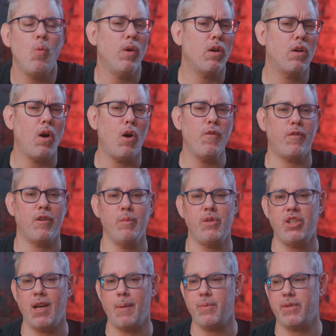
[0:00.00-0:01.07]
We'll go from
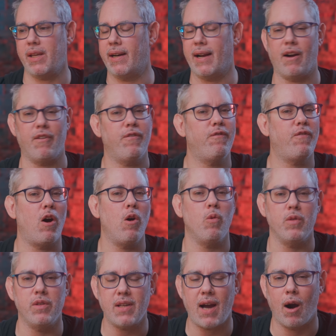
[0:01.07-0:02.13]
chips in our phones,